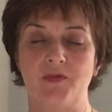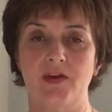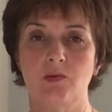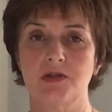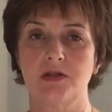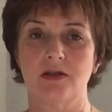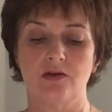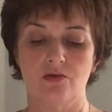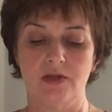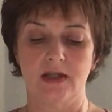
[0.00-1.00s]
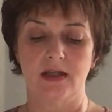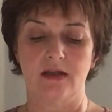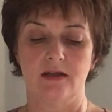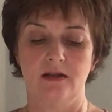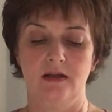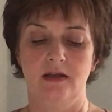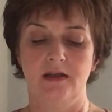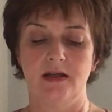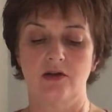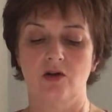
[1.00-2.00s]
They wanted their own king,
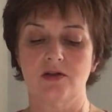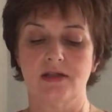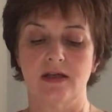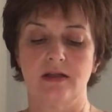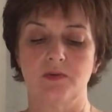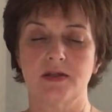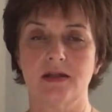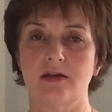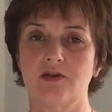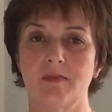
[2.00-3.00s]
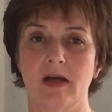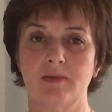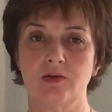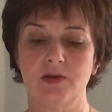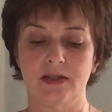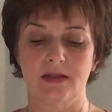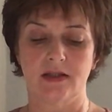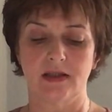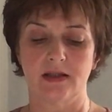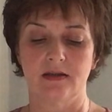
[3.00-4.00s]
yet God said they would serve the Babylonian
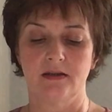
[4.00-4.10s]
king.